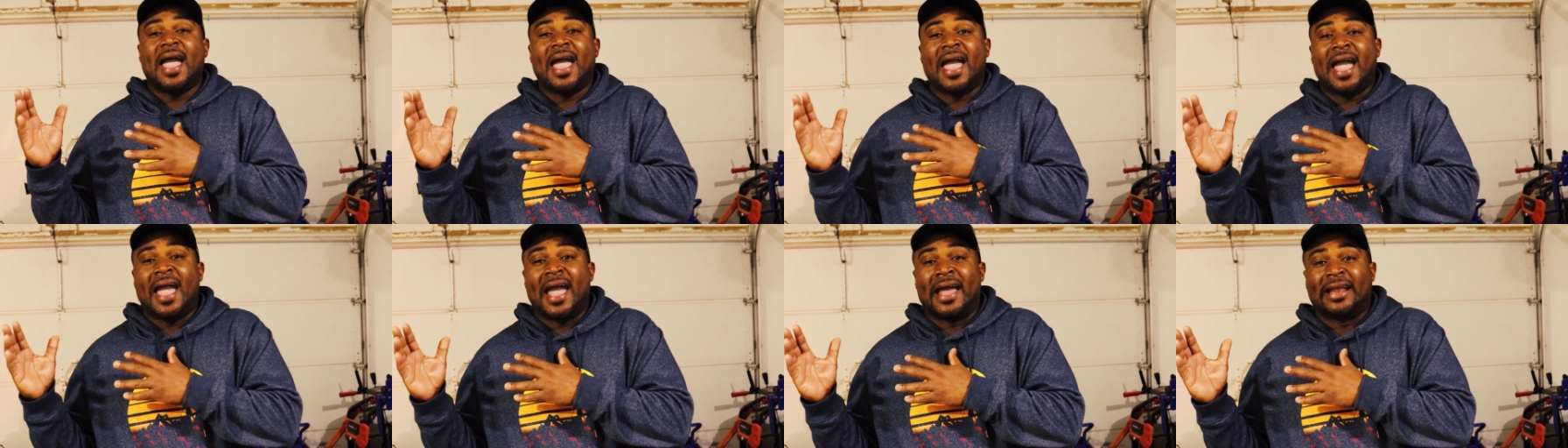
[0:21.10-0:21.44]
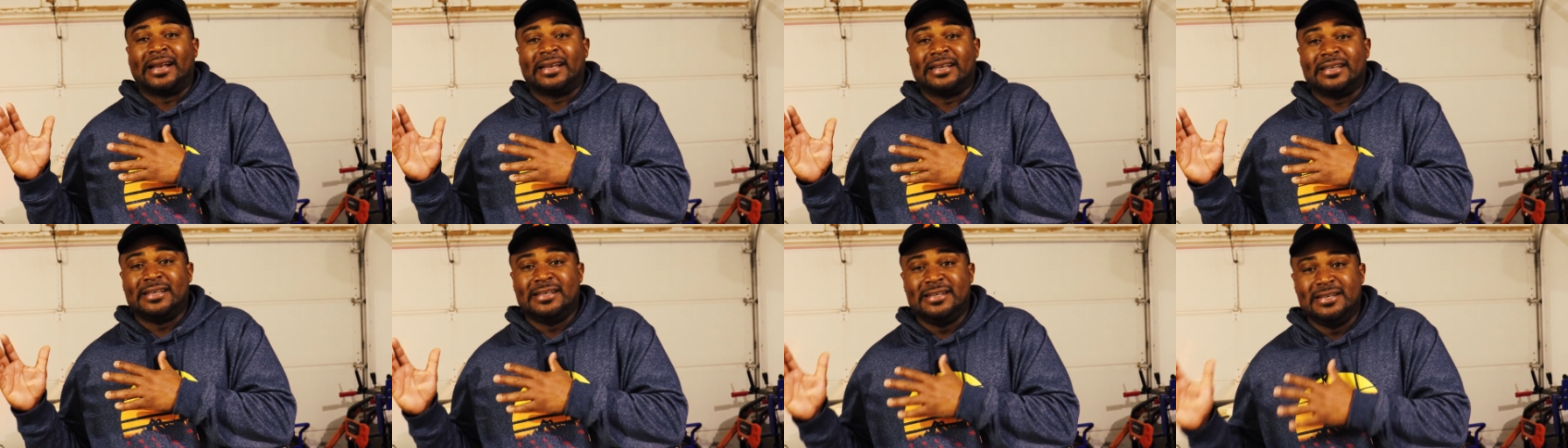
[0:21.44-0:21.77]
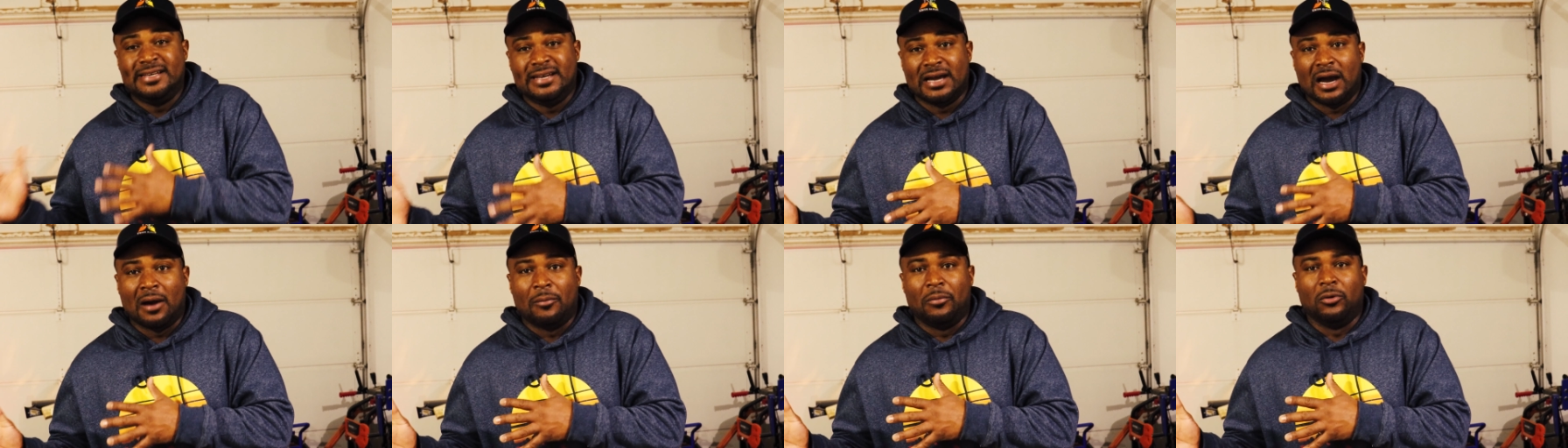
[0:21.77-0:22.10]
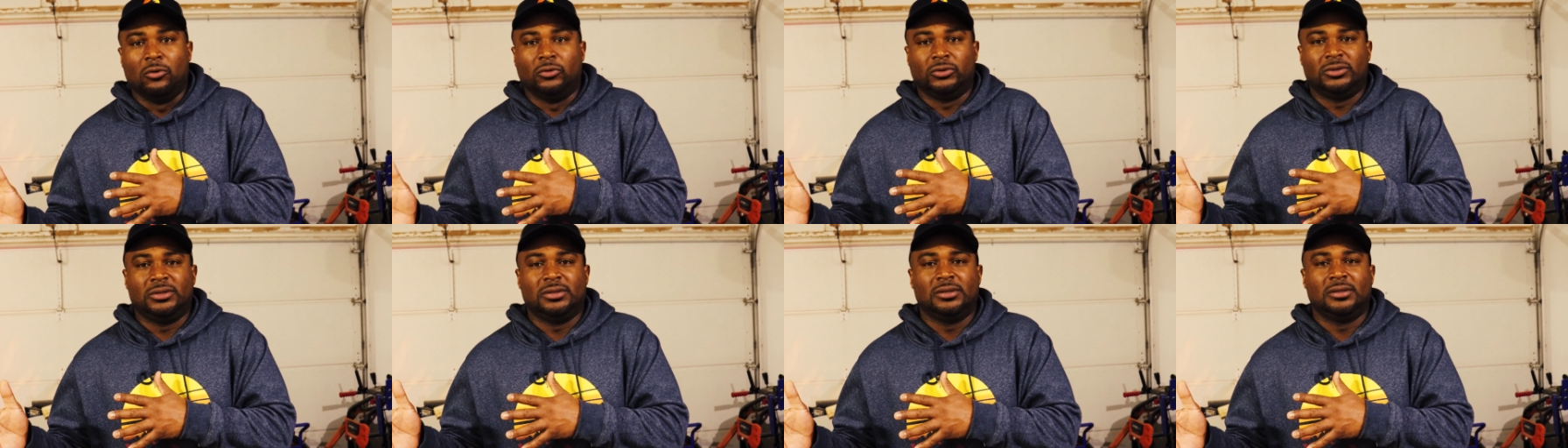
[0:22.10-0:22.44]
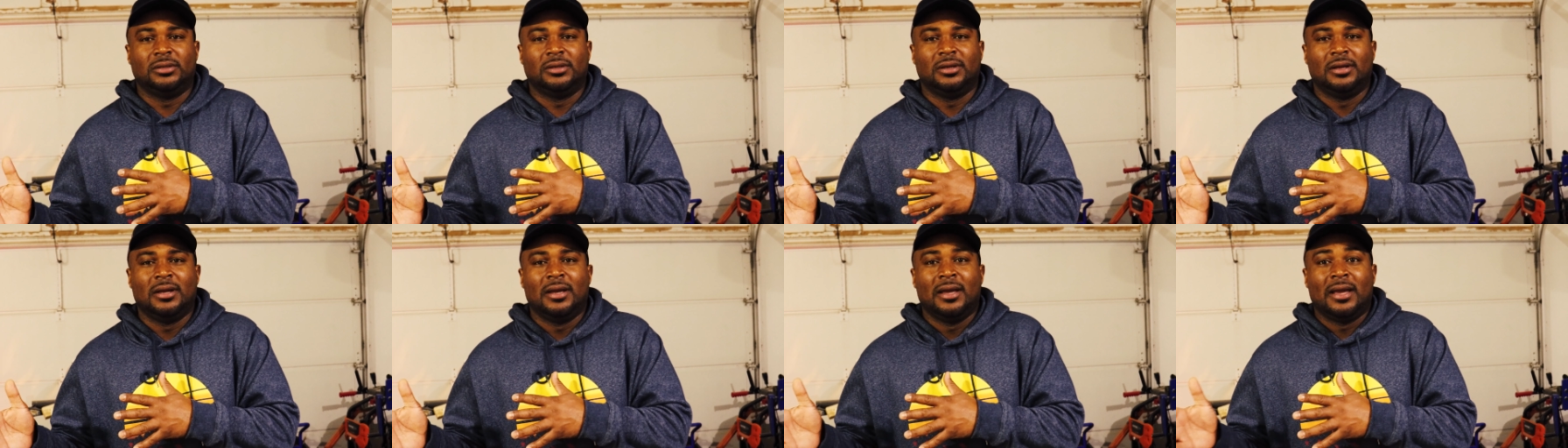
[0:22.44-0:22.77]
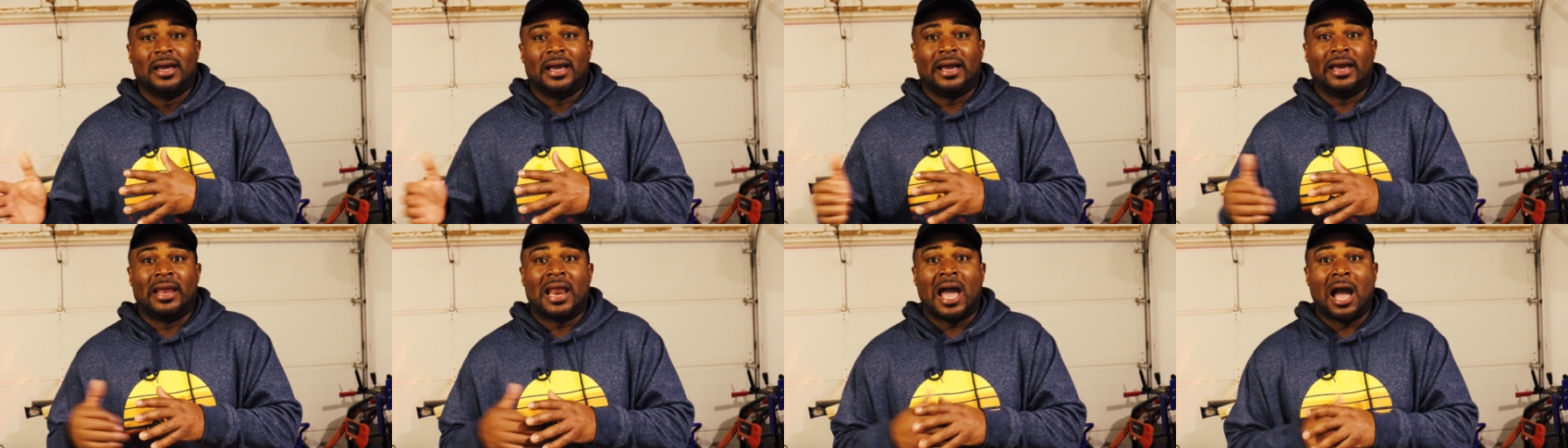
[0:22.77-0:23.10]
had doubled.
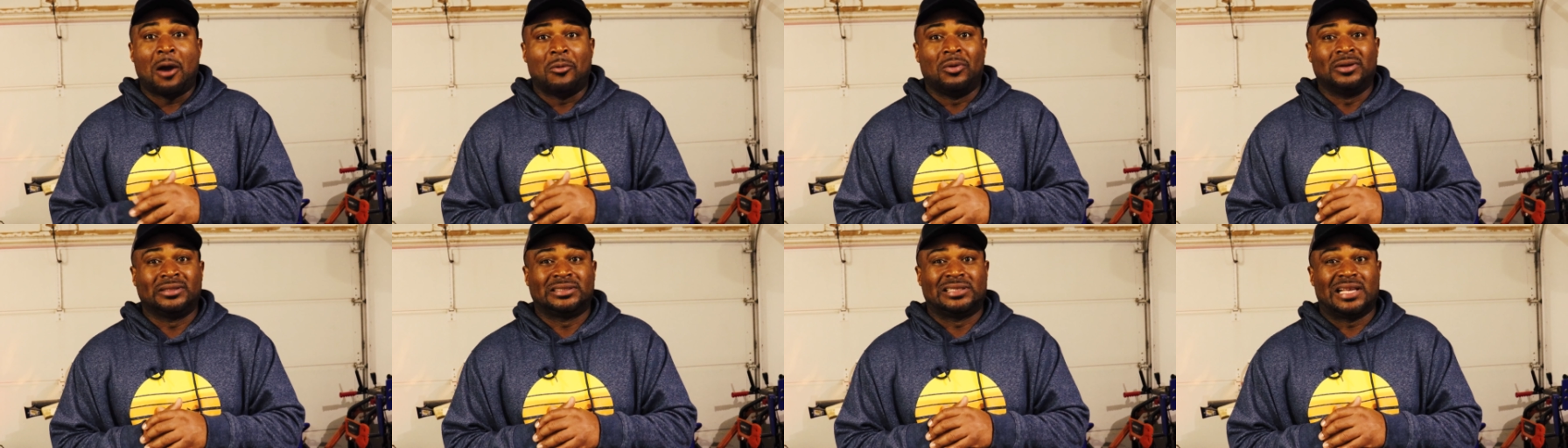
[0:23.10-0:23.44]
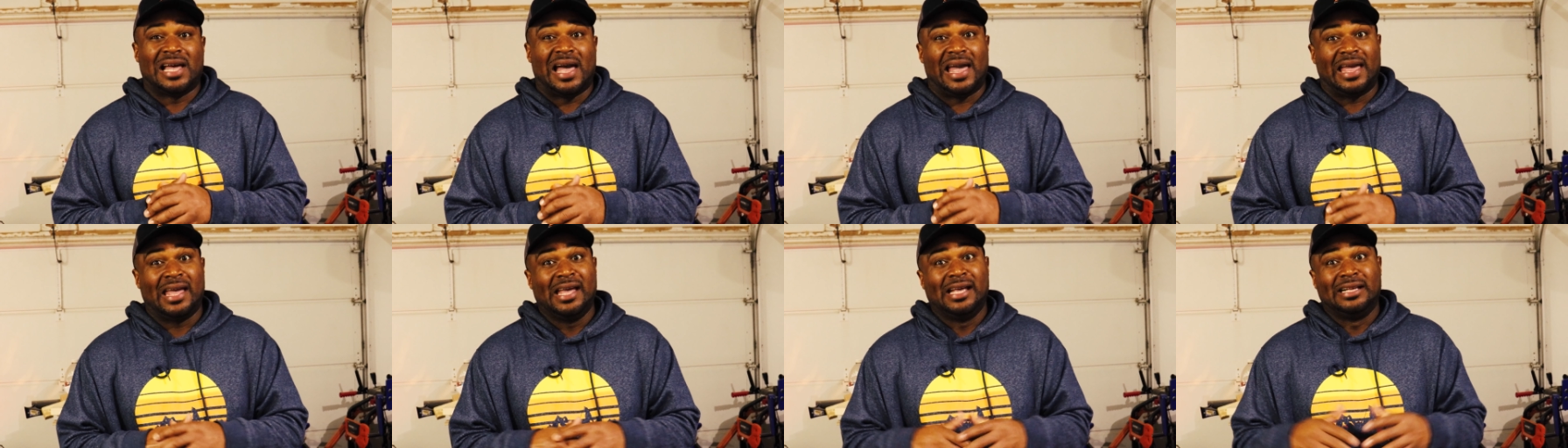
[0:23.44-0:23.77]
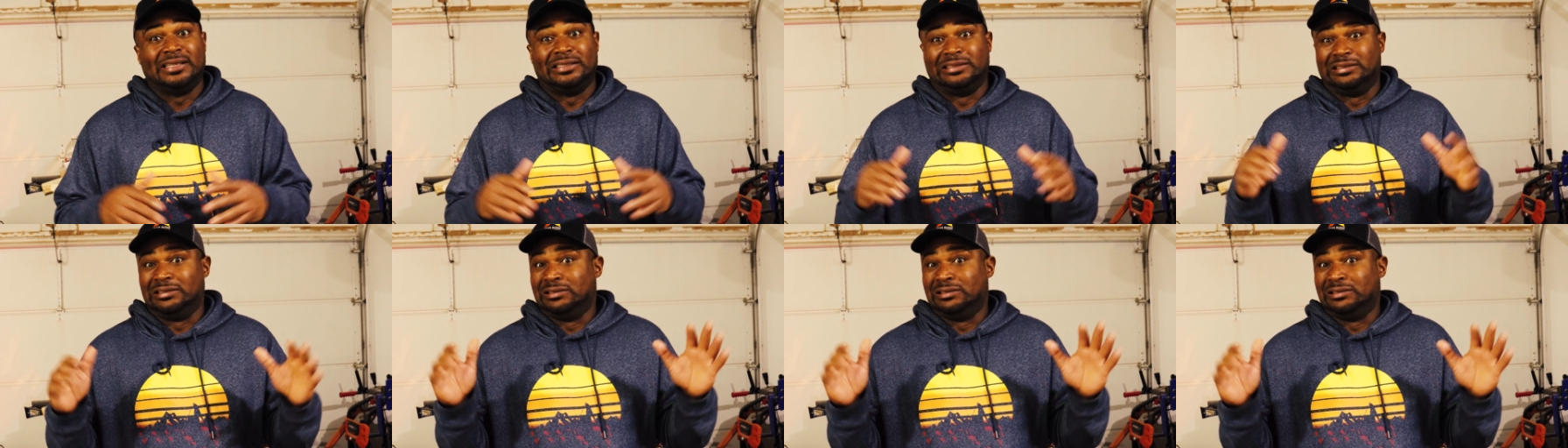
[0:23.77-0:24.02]
And I was like,